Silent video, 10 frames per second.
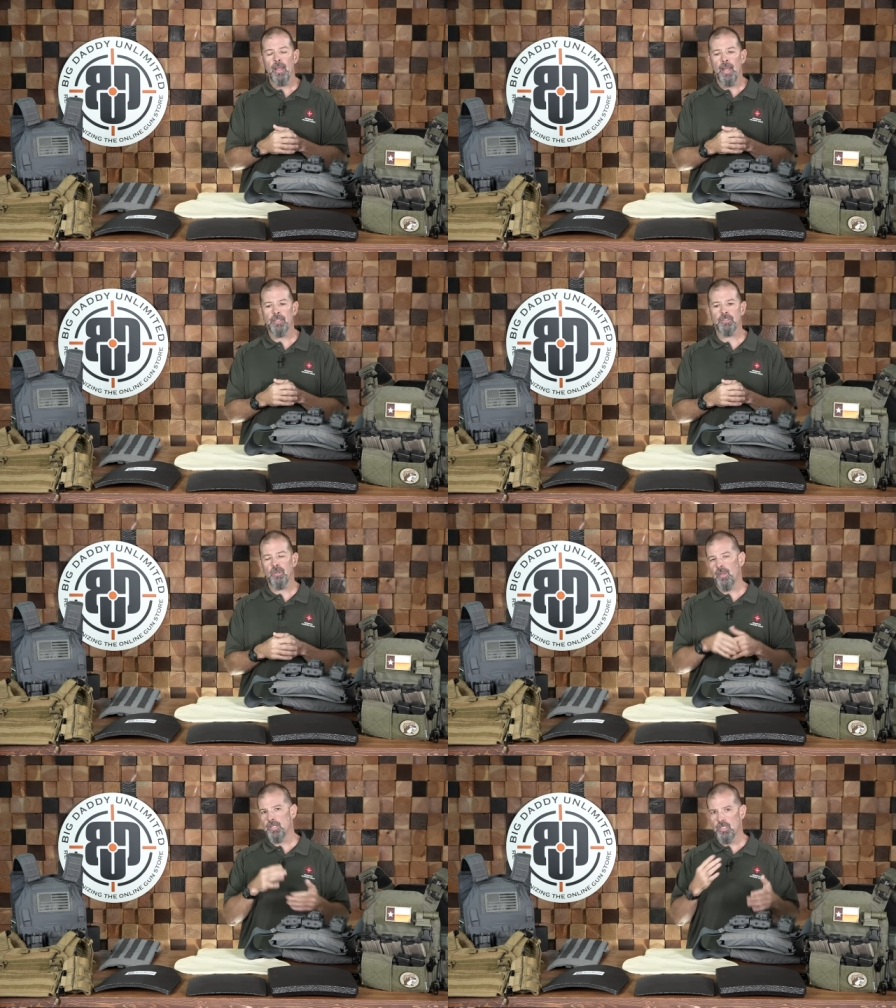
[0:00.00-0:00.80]
And
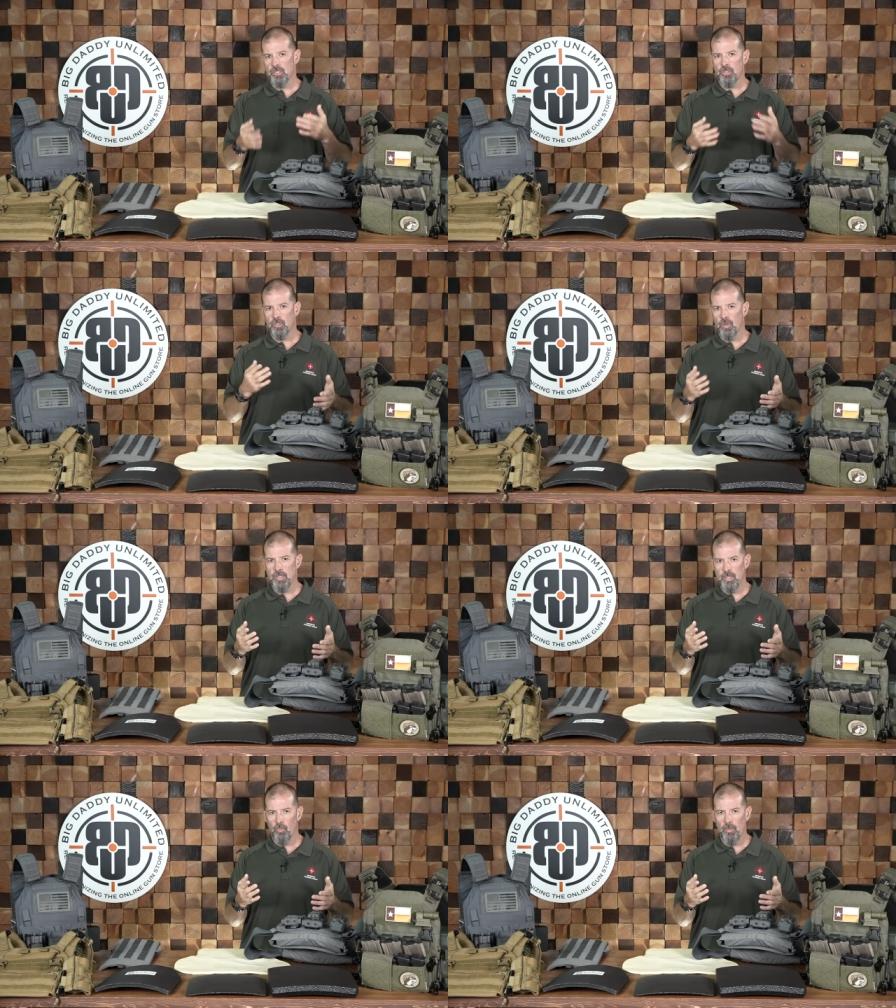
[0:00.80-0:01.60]
so that's just the
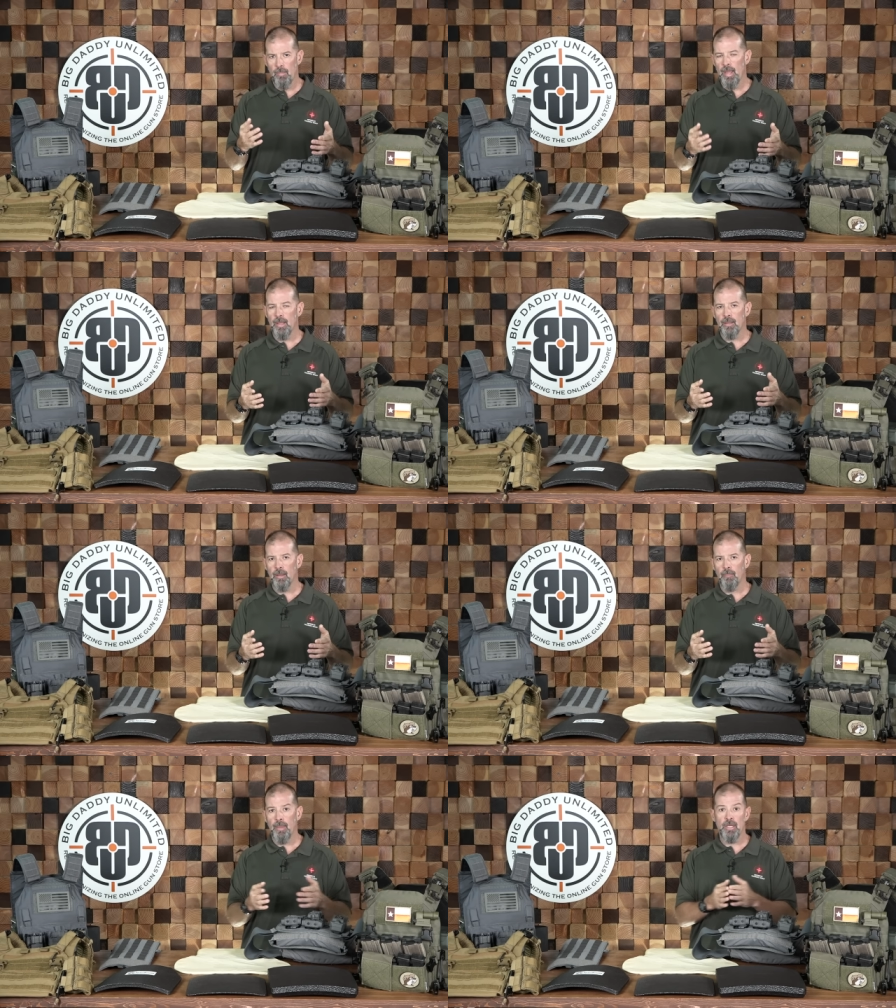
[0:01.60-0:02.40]
choice that we make
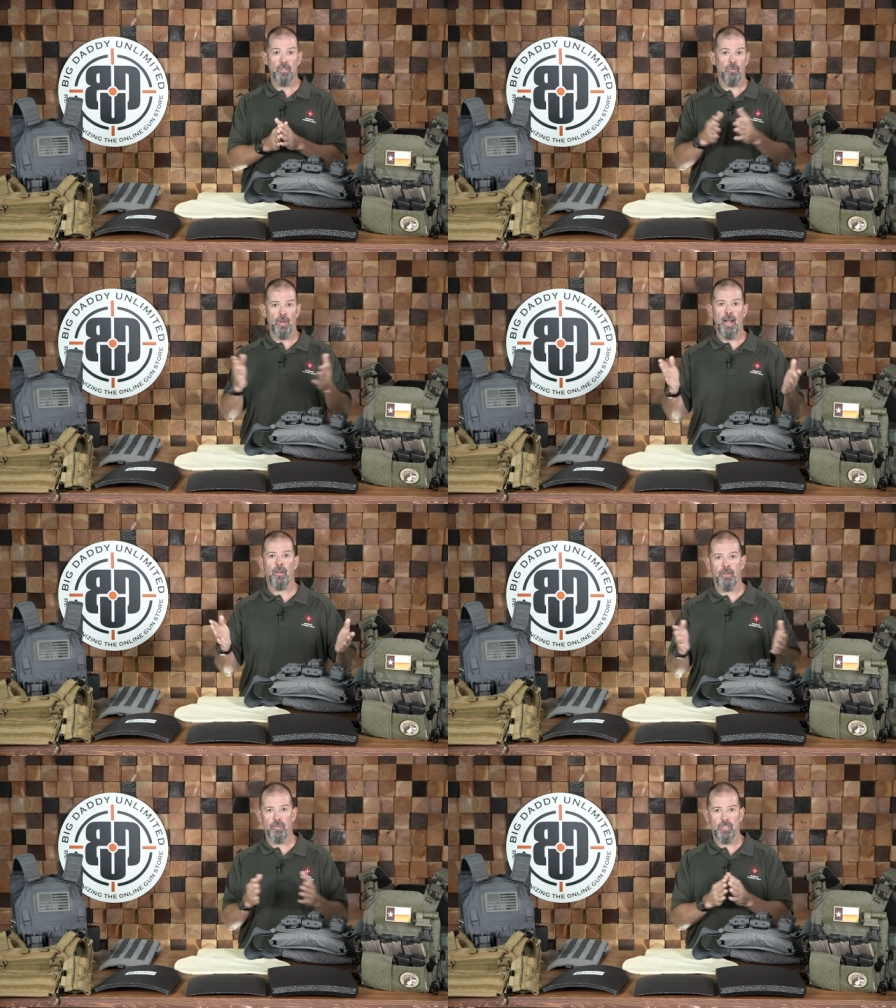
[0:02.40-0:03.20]
uh, based on the
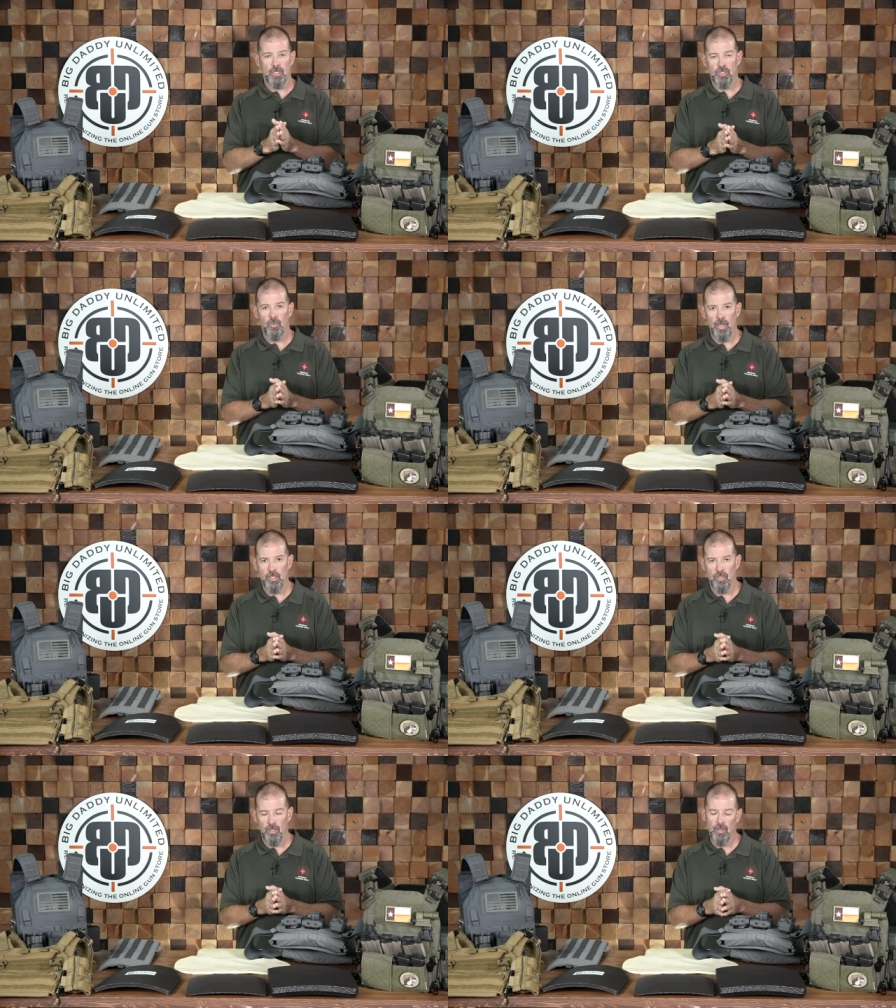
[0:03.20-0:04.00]
reality of the
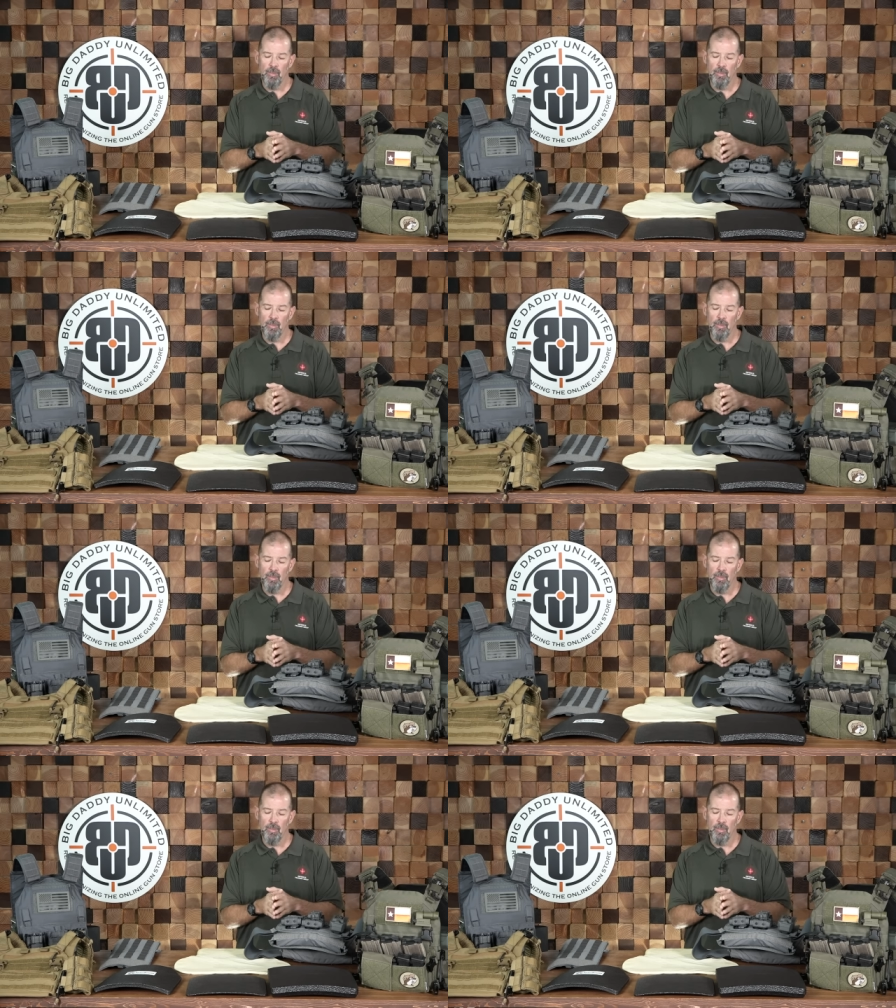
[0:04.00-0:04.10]
situation. And